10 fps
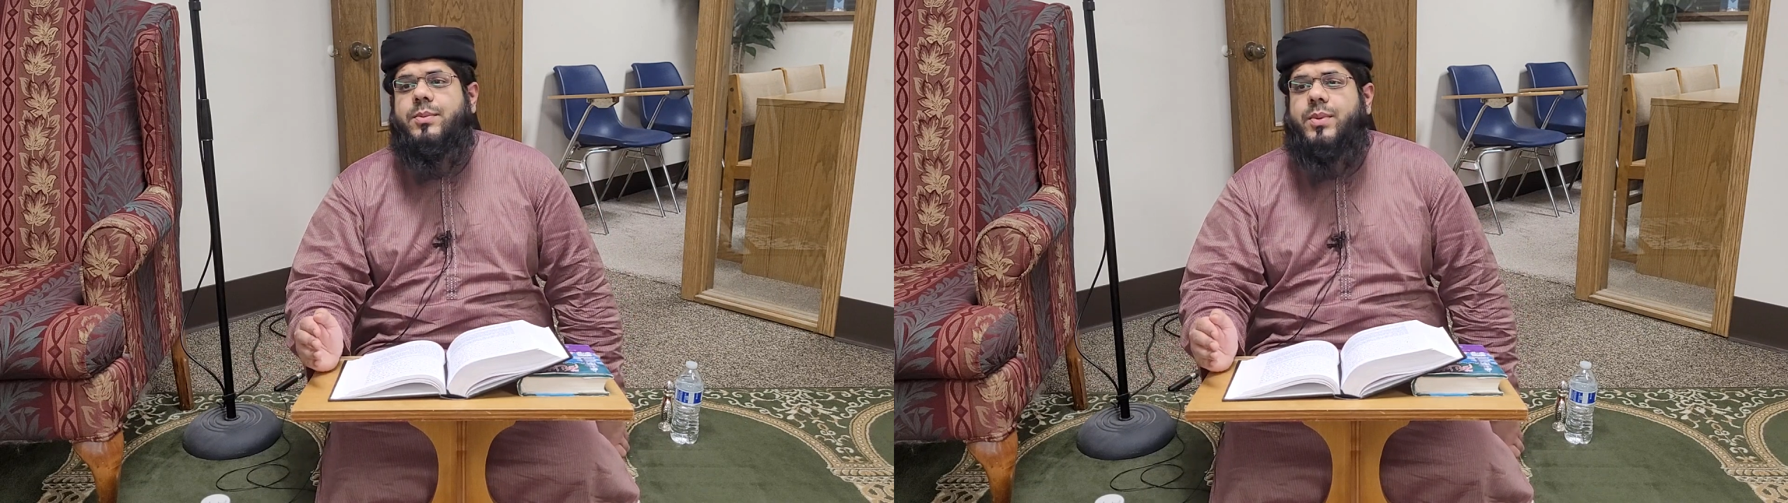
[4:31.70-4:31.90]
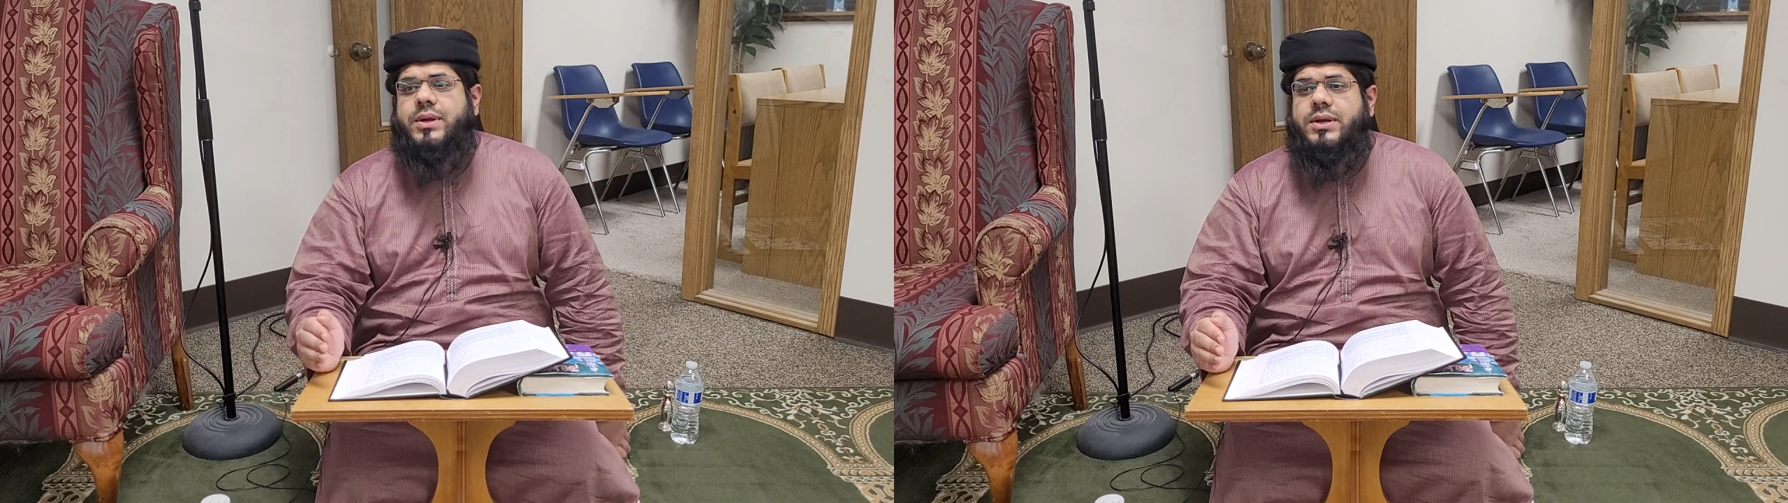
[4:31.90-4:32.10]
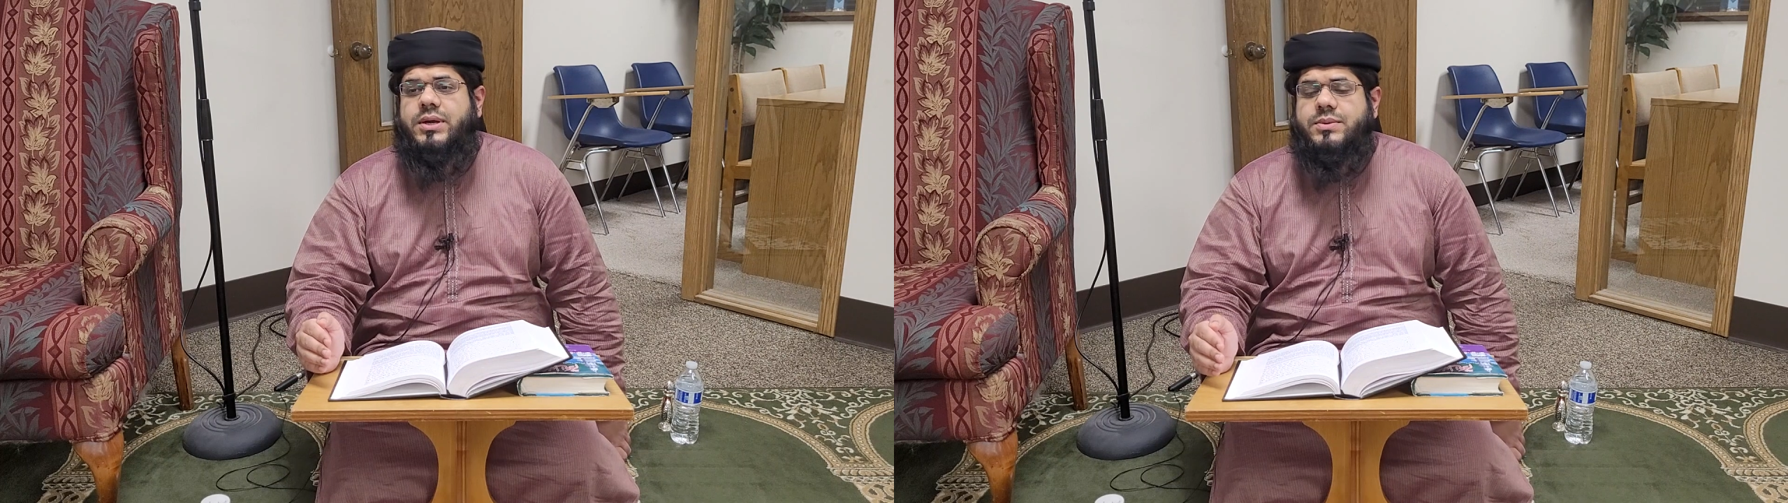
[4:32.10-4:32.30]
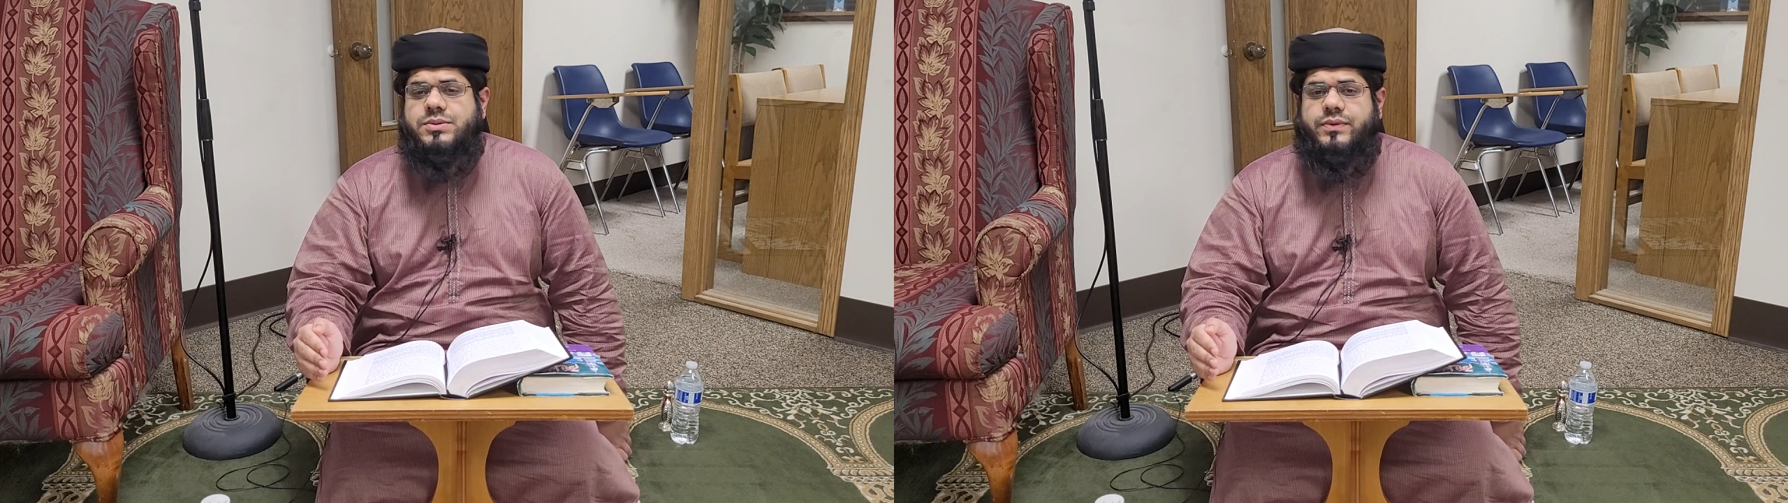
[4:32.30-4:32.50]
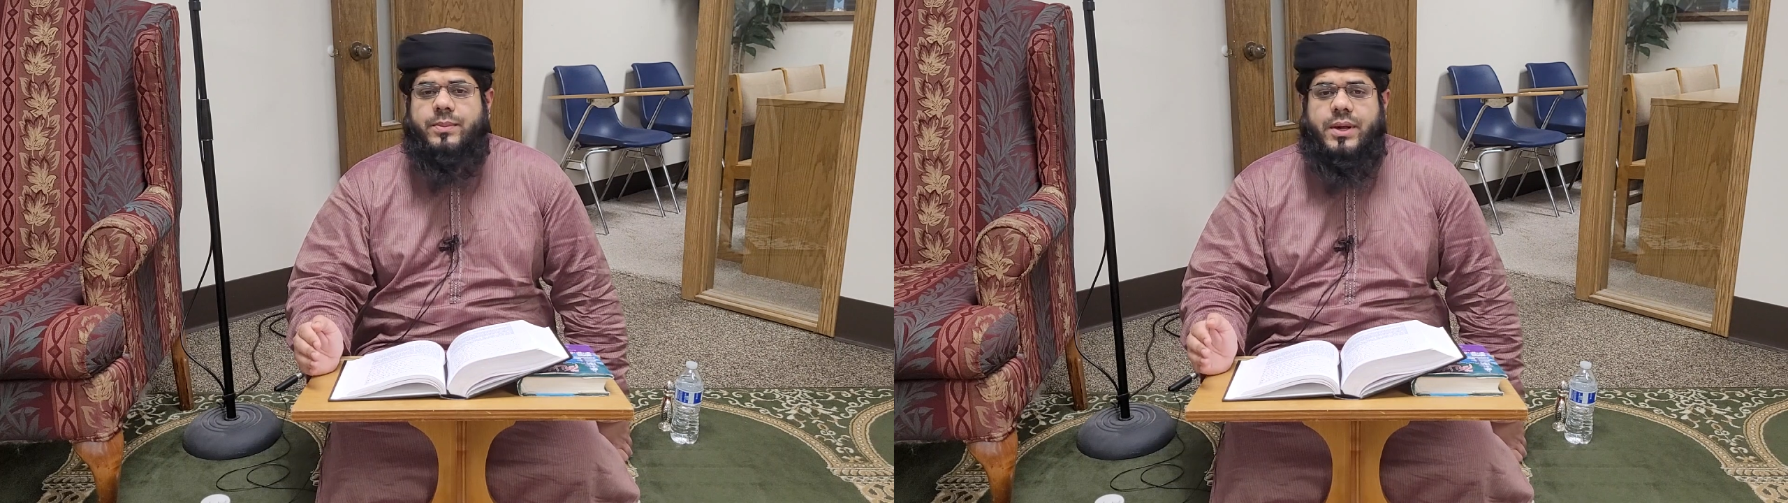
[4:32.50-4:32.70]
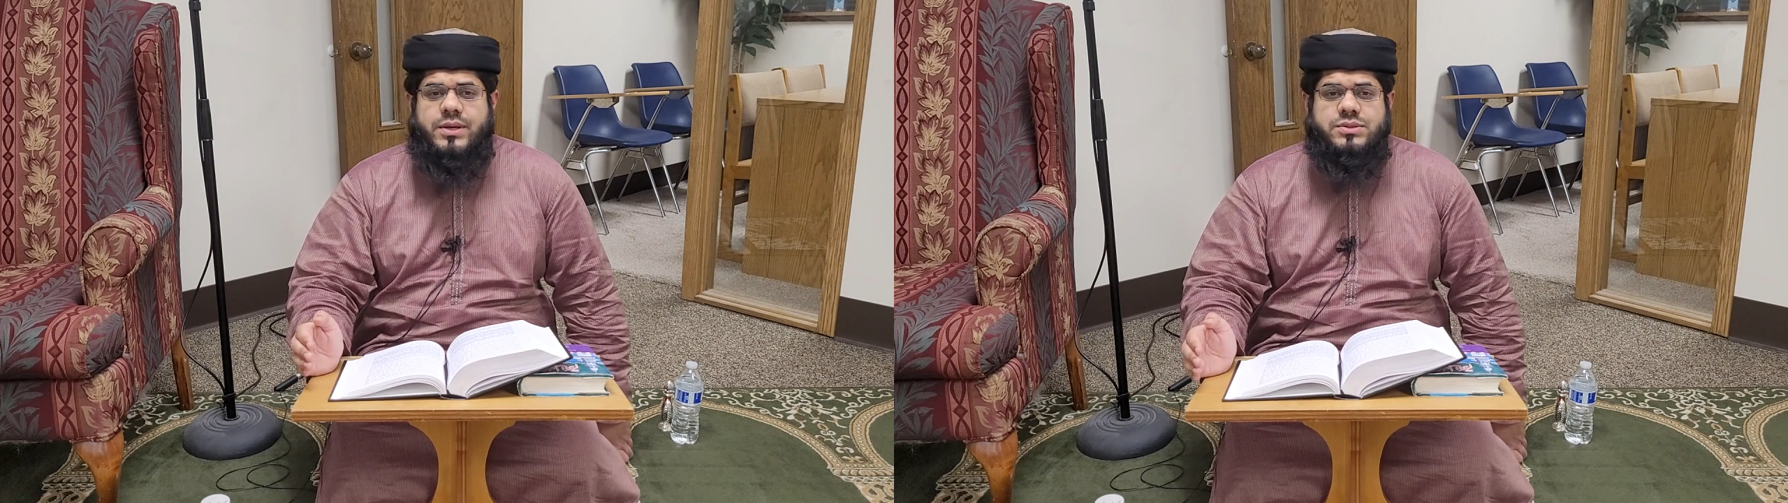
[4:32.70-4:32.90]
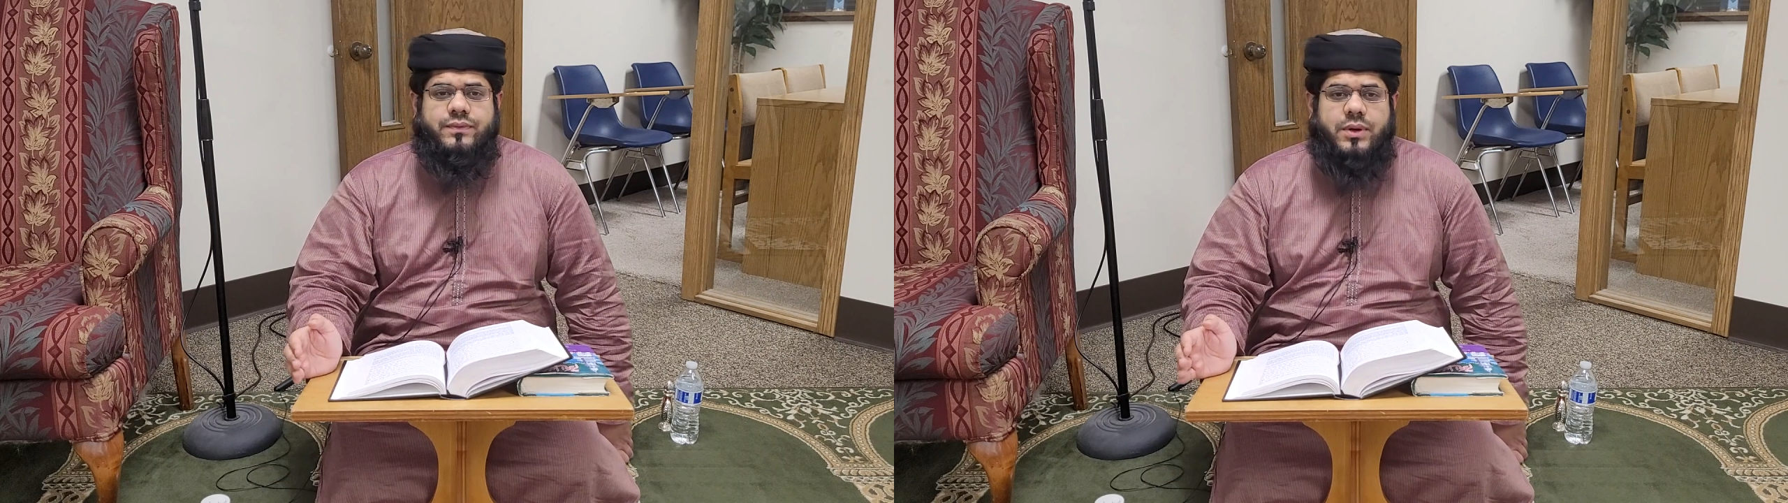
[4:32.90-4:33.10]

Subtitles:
But in terms of the matters of